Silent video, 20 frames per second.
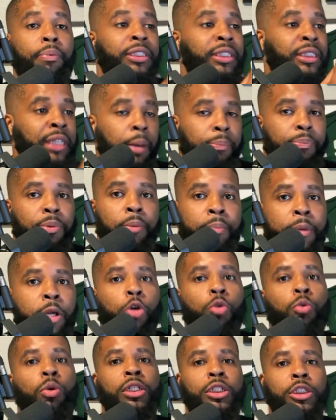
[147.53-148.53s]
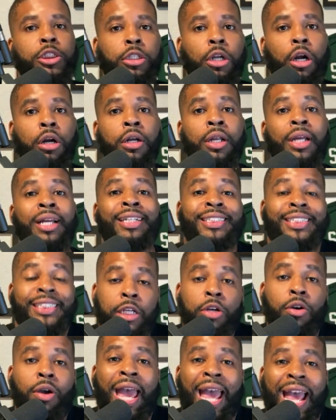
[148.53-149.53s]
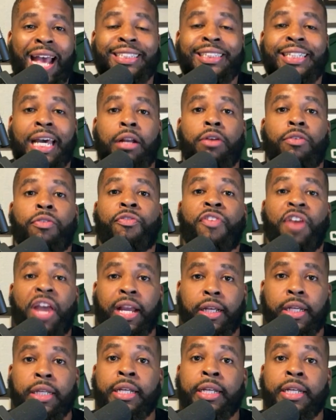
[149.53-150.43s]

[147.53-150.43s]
supplemental registrar still has that effect.